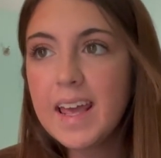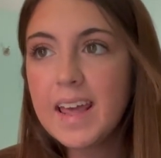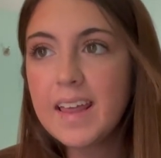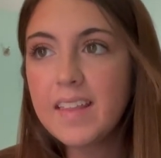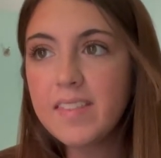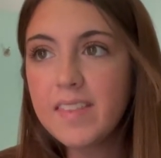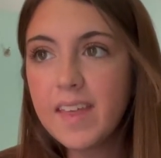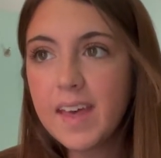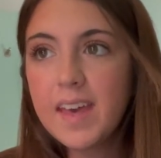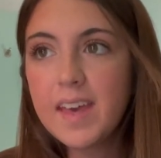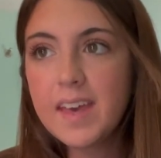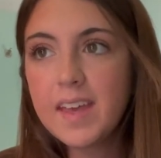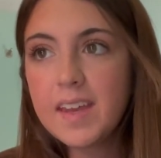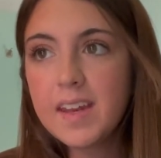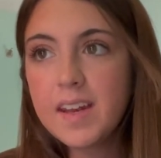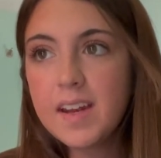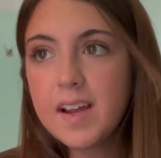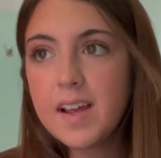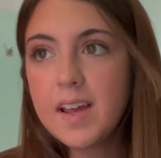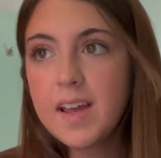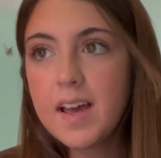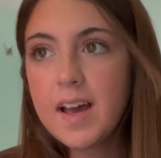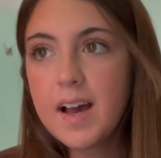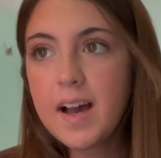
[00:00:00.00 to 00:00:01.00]
And then
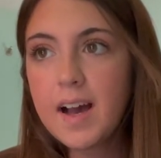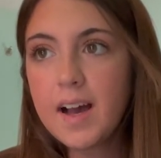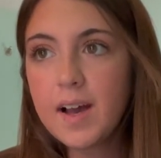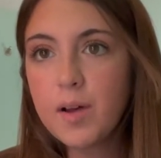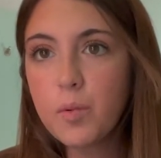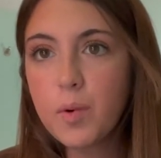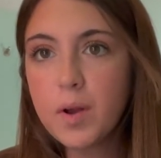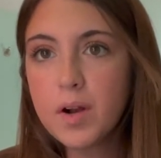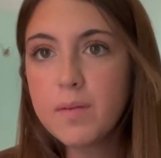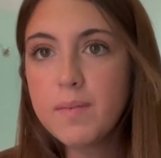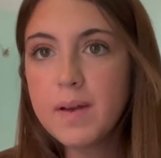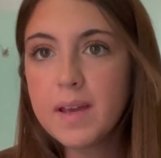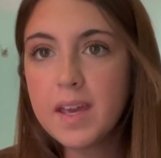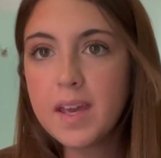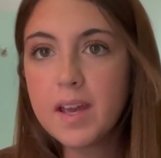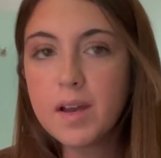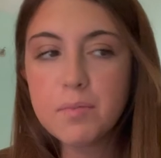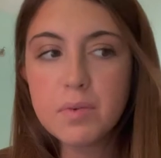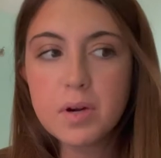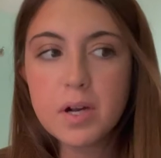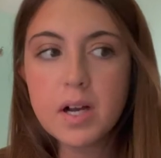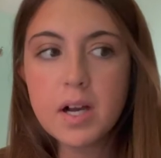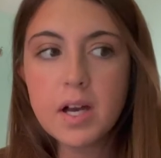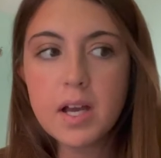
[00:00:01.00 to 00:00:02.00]
I went on my
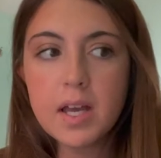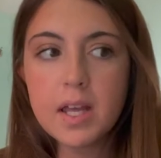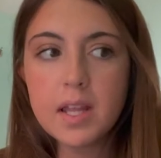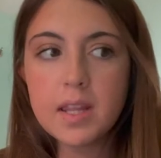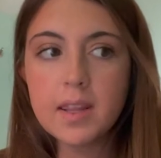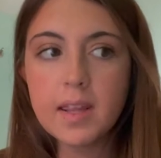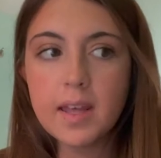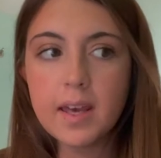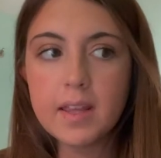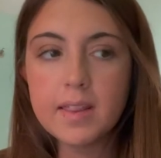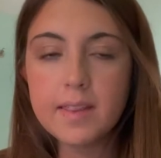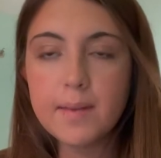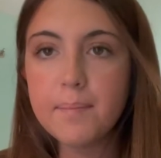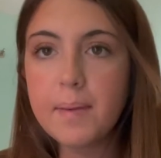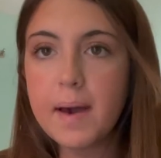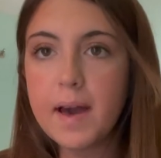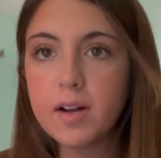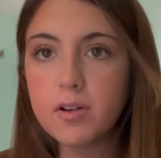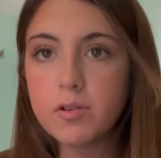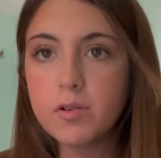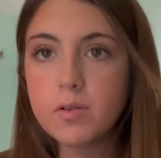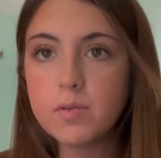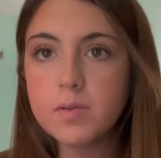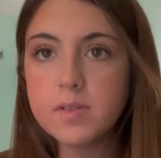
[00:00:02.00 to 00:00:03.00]
camera and like the
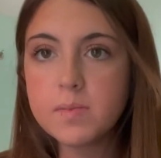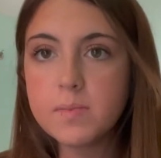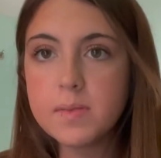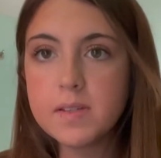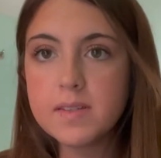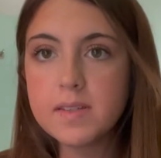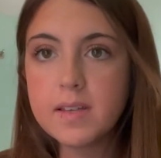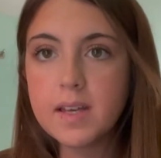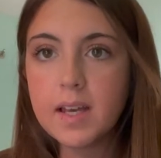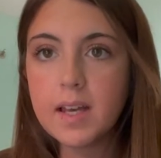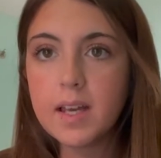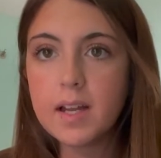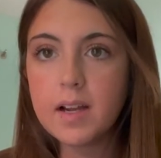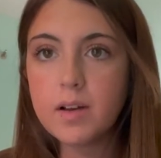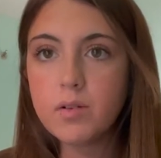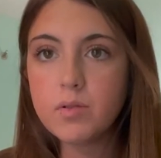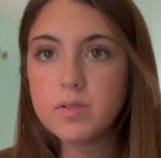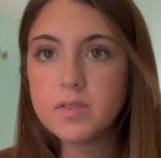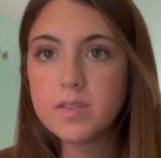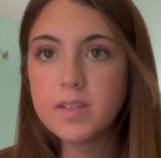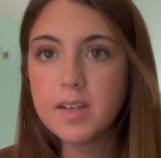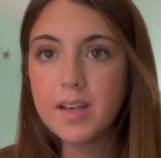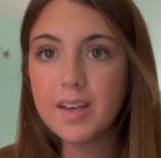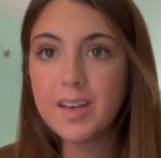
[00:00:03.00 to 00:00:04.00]
battery was missing and I
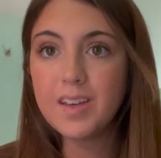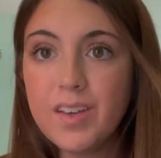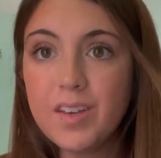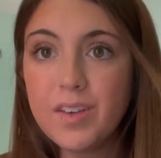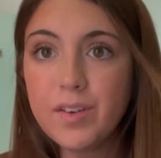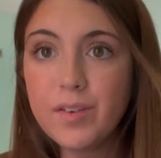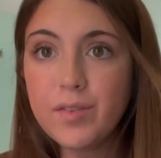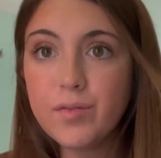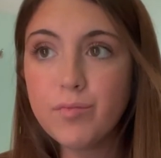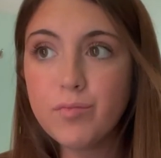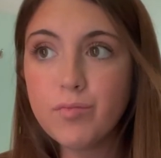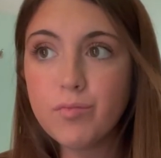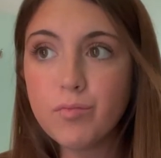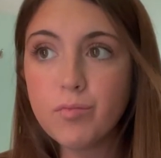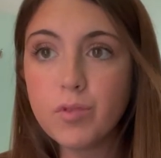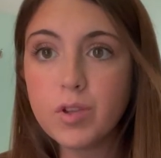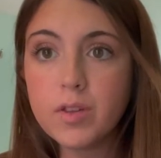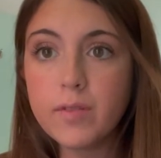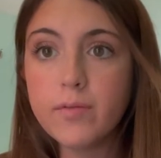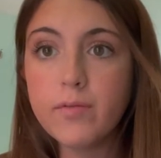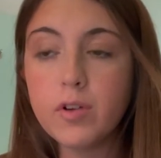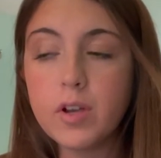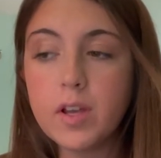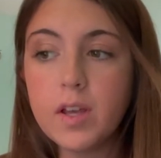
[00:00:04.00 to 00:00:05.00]
was like, what
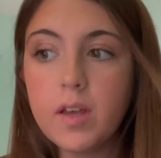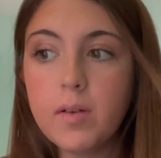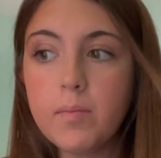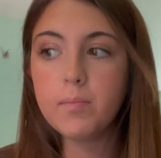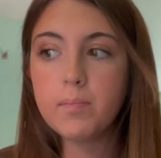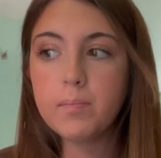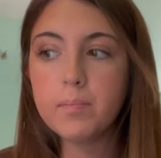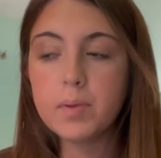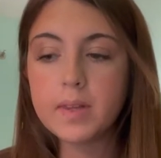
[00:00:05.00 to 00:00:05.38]
the freak?